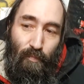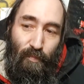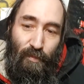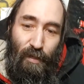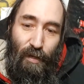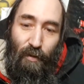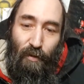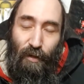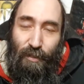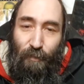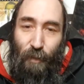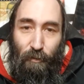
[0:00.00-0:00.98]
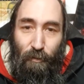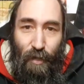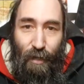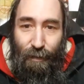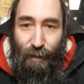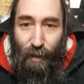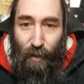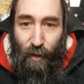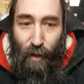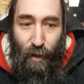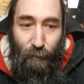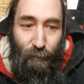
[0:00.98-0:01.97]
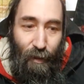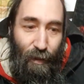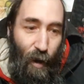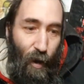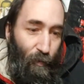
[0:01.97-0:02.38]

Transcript: there's people trying to kill him and all